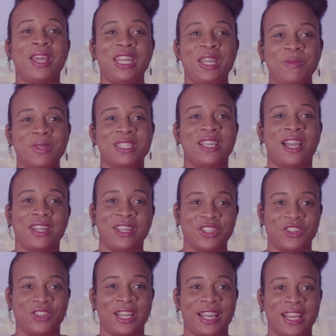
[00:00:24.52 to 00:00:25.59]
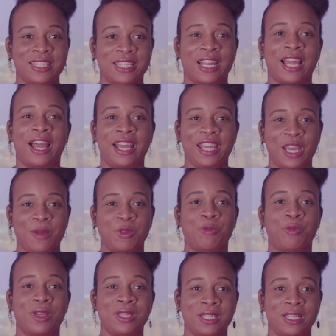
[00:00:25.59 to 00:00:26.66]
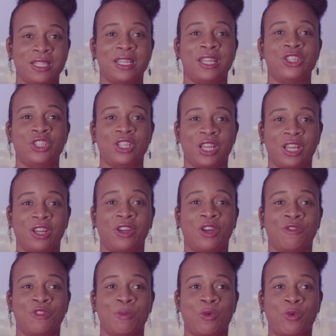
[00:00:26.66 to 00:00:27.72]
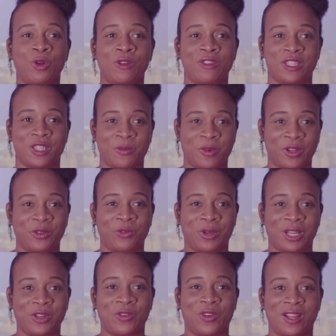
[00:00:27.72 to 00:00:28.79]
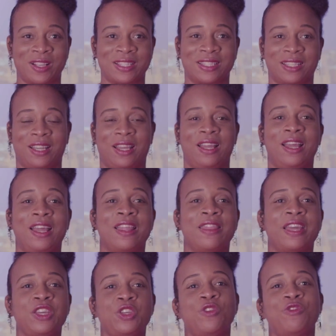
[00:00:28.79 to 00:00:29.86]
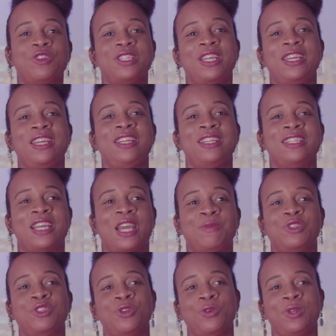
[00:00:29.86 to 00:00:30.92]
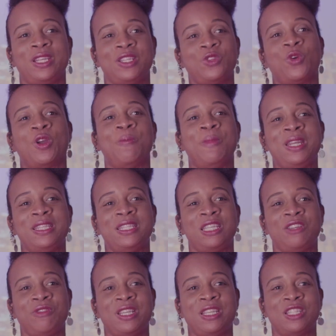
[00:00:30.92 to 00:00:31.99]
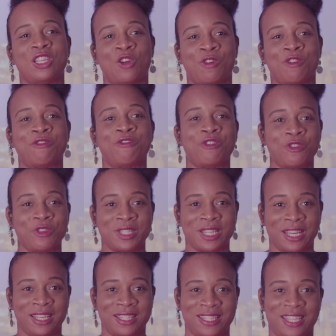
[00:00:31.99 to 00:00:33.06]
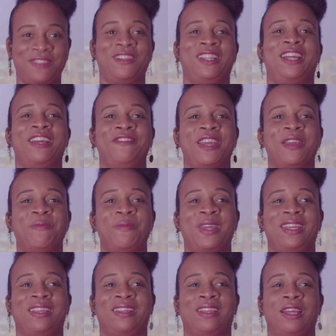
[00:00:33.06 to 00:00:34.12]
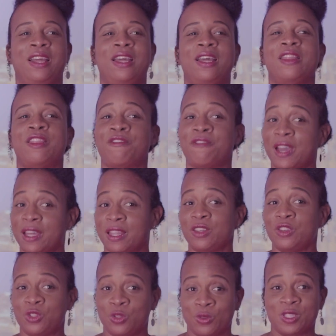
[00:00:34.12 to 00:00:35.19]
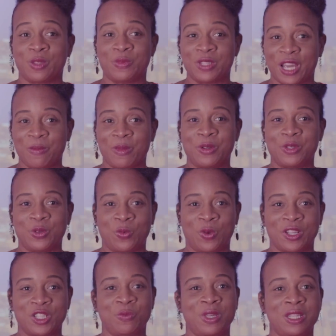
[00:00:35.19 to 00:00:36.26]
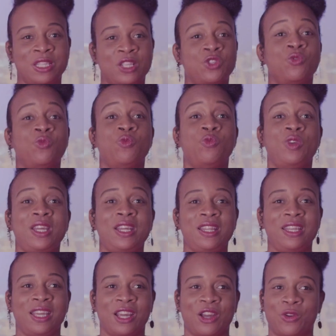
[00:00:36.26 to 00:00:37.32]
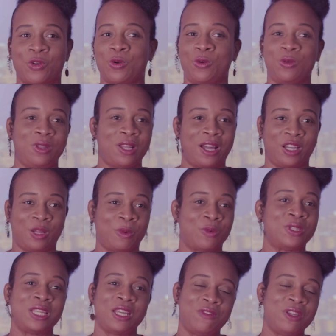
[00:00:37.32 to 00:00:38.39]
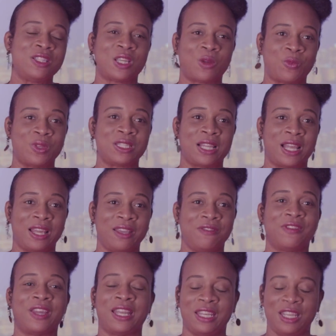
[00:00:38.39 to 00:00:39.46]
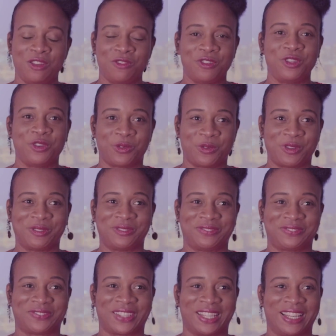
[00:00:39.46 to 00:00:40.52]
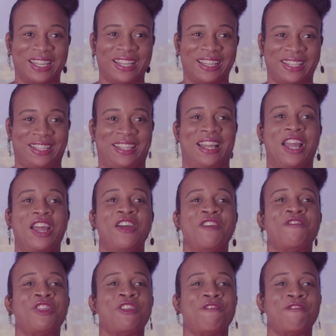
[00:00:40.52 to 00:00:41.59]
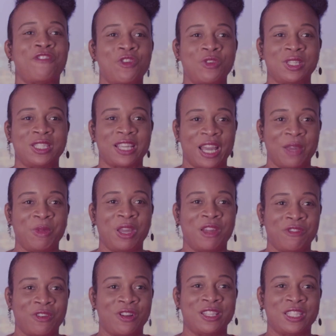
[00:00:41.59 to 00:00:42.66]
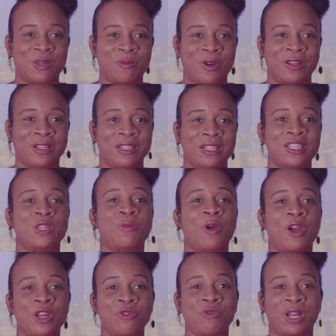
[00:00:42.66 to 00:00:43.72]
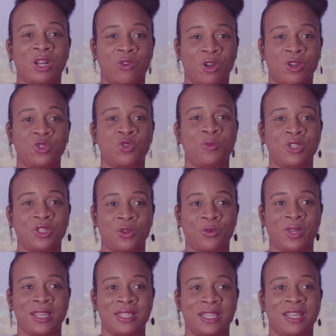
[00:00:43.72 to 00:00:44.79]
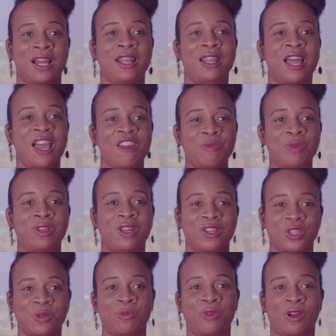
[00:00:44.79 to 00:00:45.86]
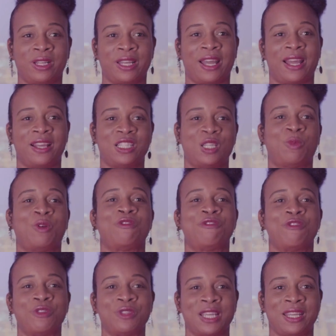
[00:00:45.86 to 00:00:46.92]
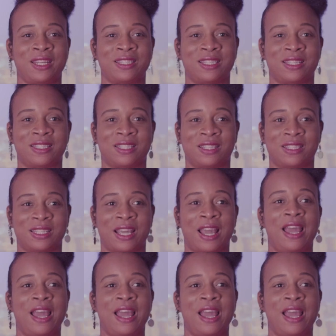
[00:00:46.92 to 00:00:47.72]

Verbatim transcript: My name is Nadia Chilias, and I am the President and Chair of the Board of the Sint Maarten Red Cross. Thank you for taking the time to tune in to our mini series of our First Aid Save the Life campaign. The fact that you took some time out to watch means that you really care a whole lot about saving someone's life and even your own. For the first time ever on Sint Maarten, the Sint Maarten Red Cross will be showcasing a live production broadcast about first aid assistance